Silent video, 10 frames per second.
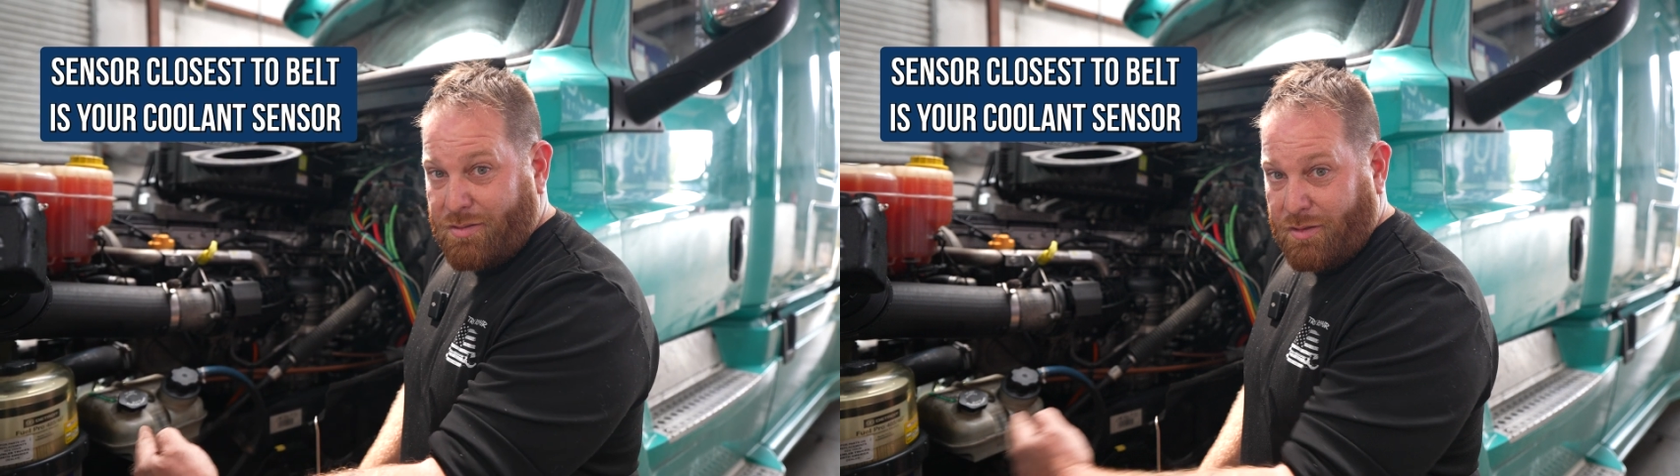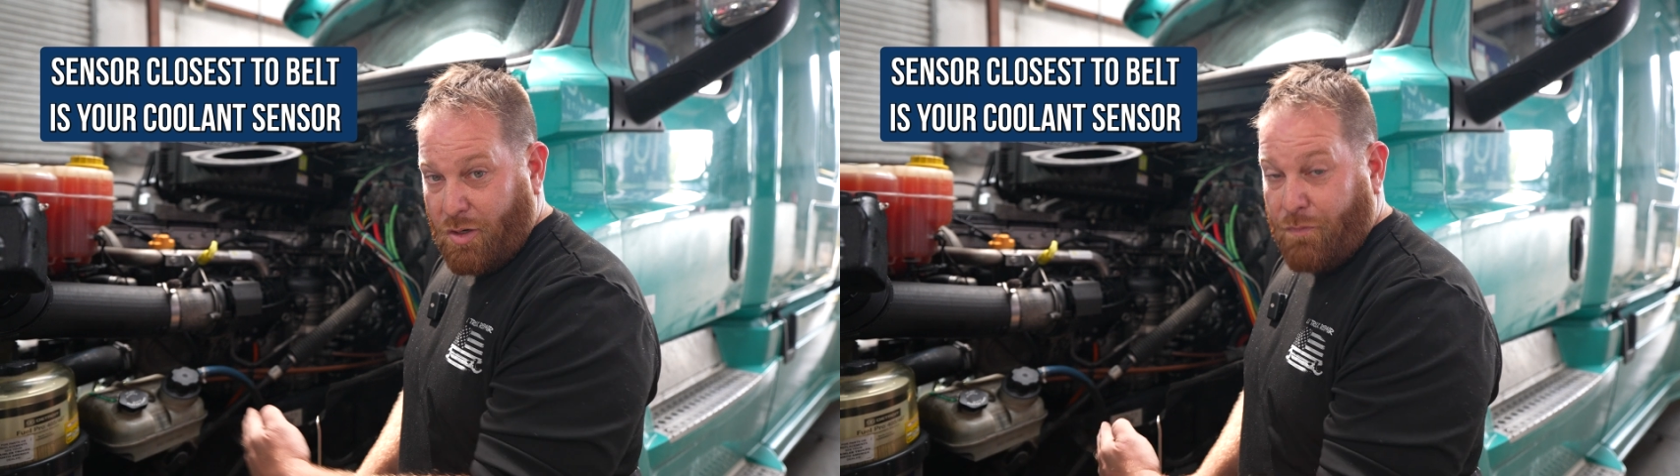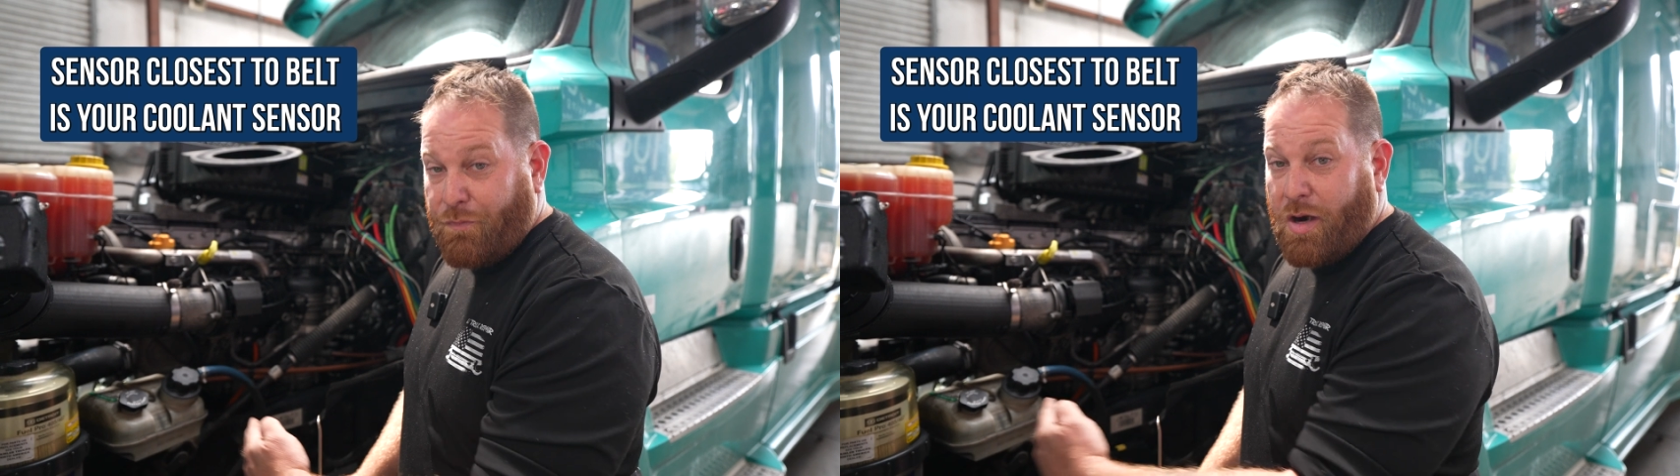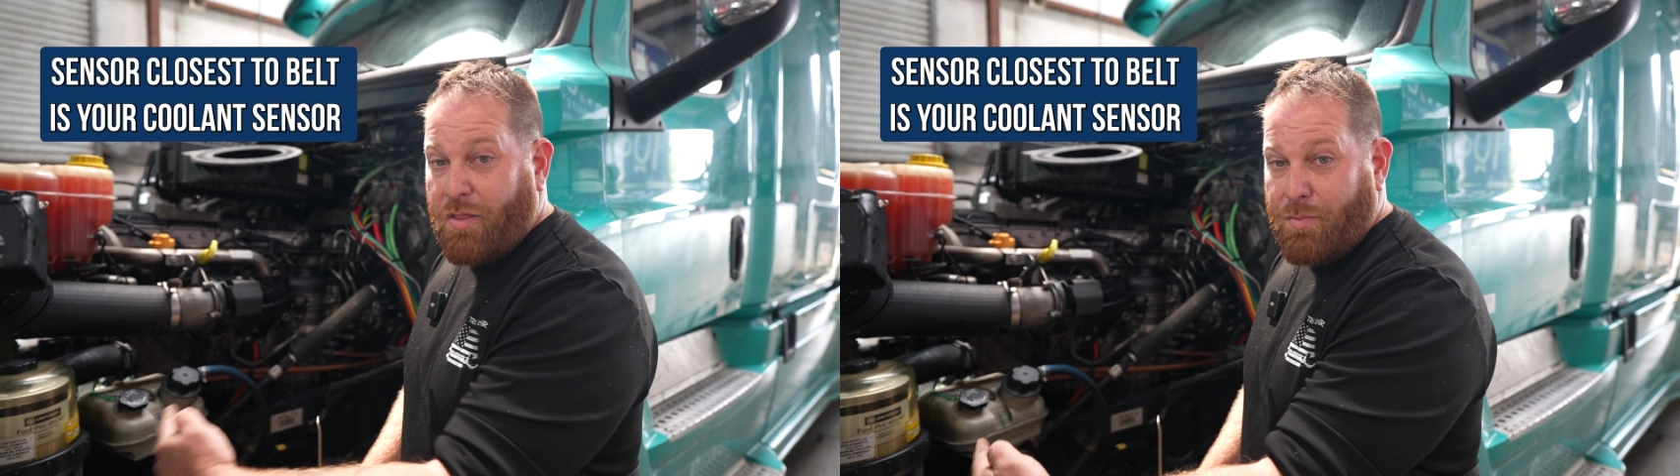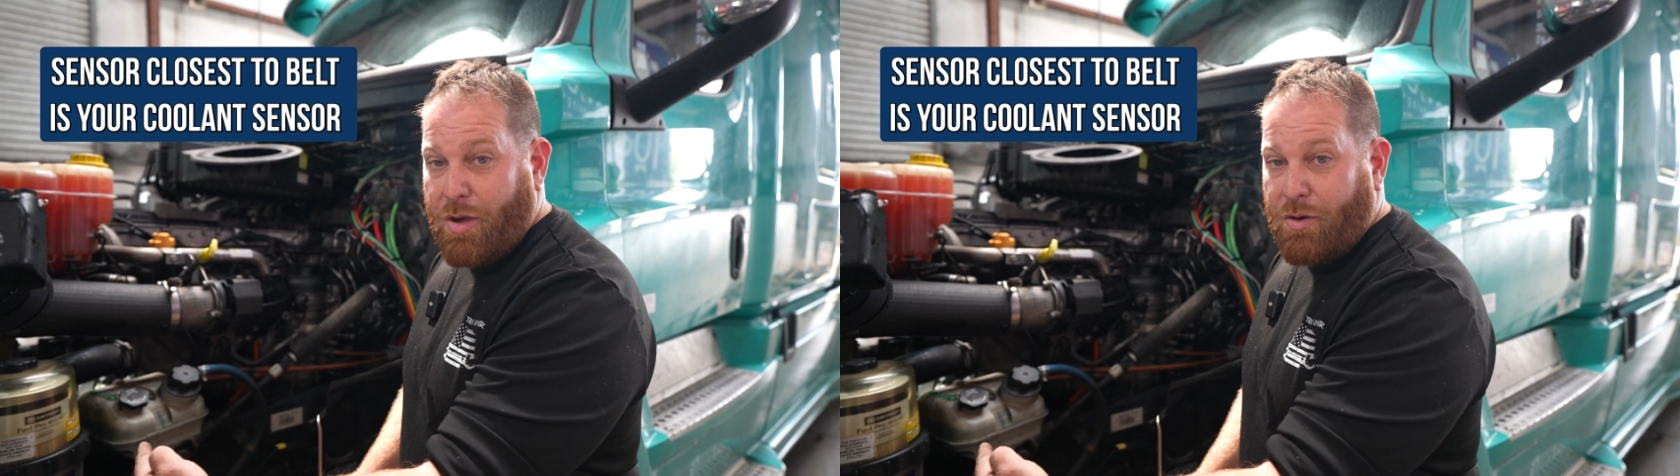you know, front
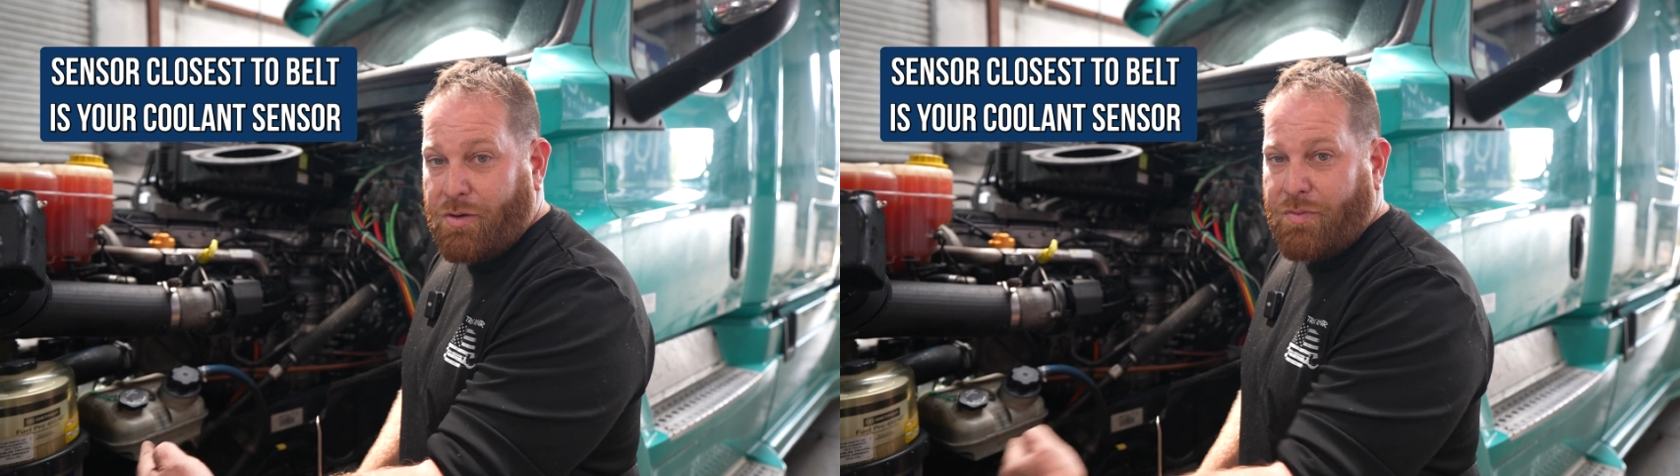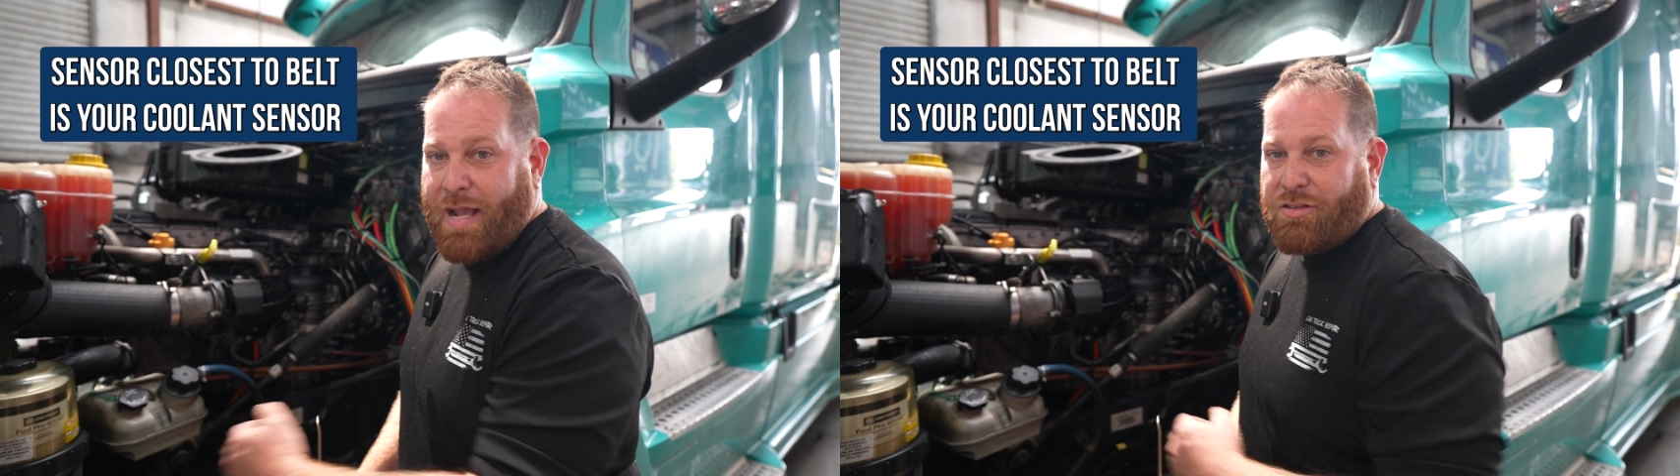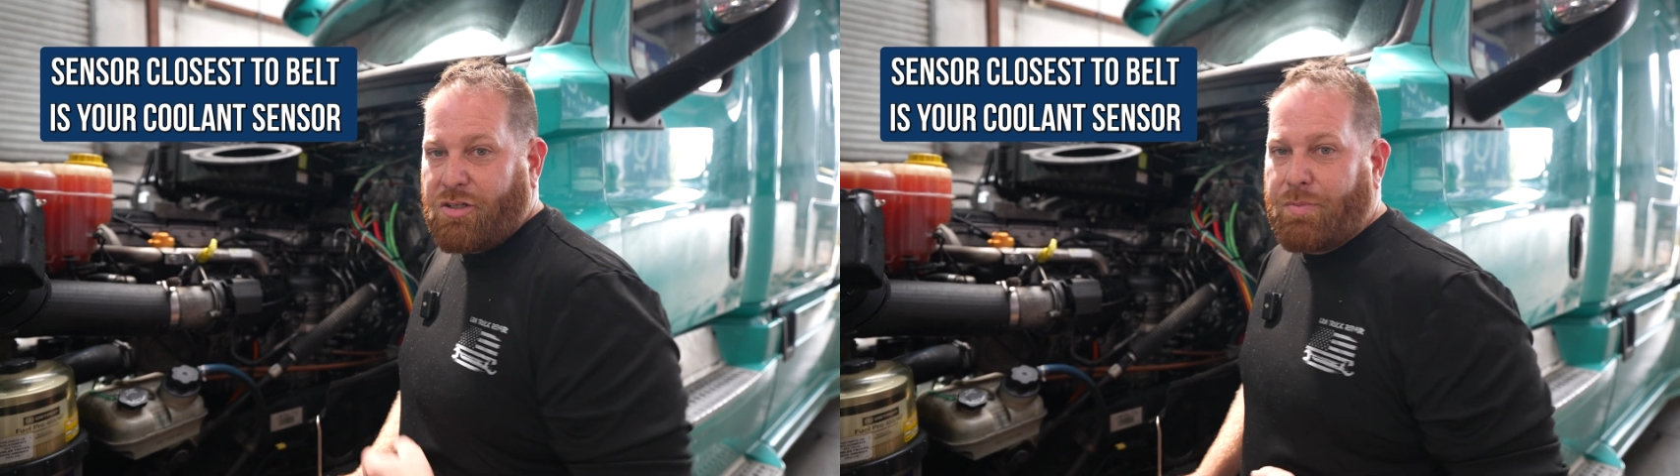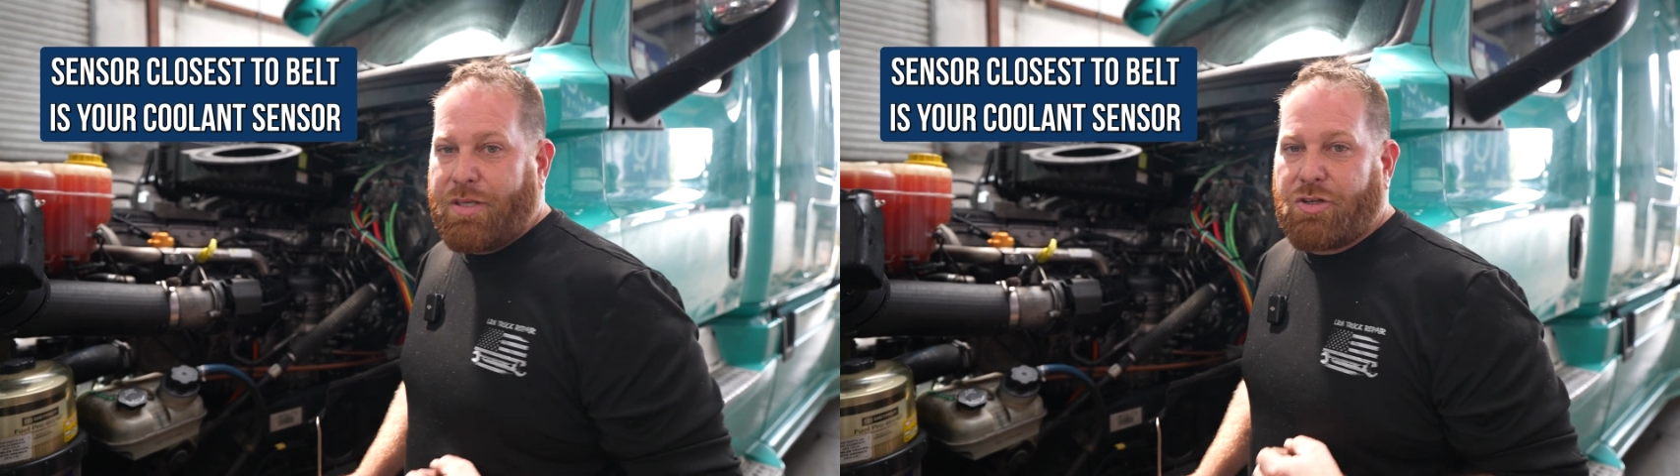of the motor, that's gonna be